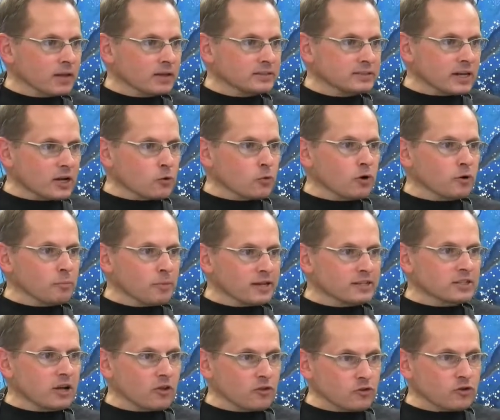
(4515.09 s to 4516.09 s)
DecoArt makes
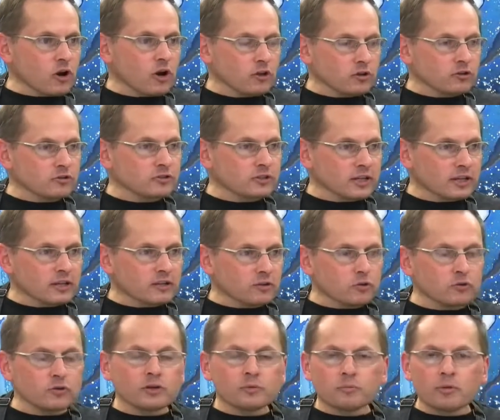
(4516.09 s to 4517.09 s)
other colors,
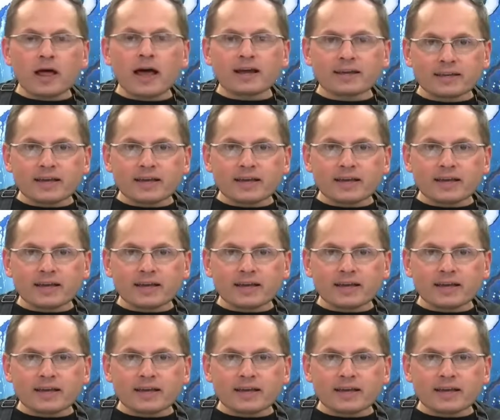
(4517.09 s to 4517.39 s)
including black.